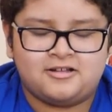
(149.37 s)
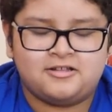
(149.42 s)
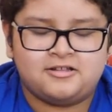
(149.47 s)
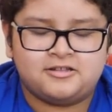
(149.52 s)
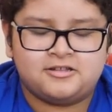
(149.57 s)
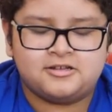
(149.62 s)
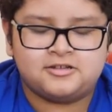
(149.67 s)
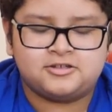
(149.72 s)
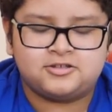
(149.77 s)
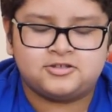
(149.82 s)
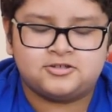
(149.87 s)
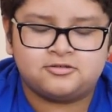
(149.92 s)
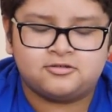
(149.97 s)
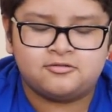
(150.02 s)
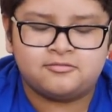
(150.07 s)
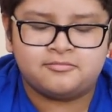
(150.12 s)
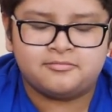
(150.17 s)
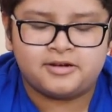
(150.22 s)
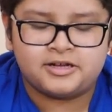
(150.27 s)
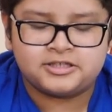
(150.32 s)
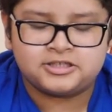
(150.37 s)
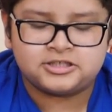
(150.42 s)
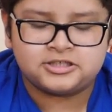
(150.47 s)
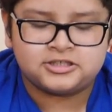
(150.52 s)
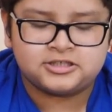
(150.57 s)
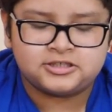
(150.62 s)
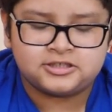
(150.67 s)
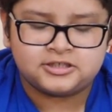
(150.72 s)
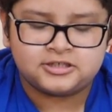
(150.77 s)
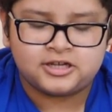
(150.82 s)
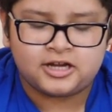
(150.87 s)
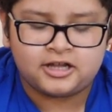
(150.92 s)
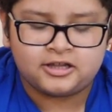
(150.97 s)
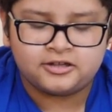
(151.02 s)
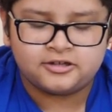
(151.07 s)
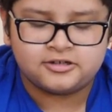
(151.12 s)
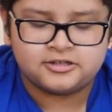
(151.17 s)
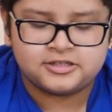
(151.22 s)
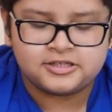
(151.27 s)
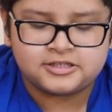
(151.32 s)
There's so much
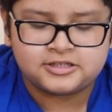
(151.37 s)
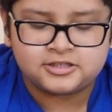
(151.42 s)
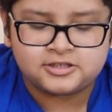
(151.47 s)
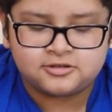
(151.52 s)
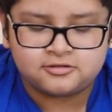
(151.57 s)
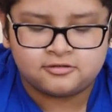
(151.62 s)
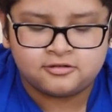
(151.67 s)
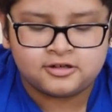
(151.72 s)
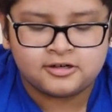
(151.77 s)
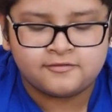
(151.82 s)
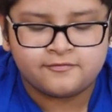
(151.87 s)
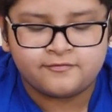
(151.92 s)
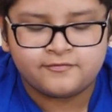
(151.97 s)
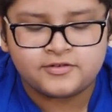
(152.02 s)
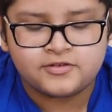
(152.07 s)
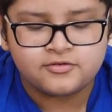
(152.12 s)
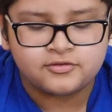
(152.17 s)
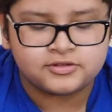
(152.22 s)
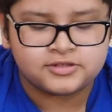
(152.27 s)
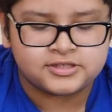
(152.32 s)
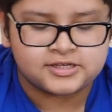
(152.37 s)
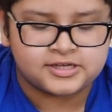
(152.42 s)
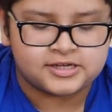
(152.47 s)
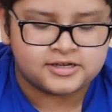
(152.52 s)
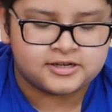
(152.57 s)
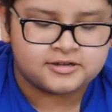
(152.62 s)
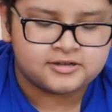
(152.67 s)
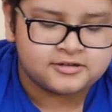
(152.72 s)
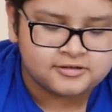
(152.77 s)
colors, it's so confusing.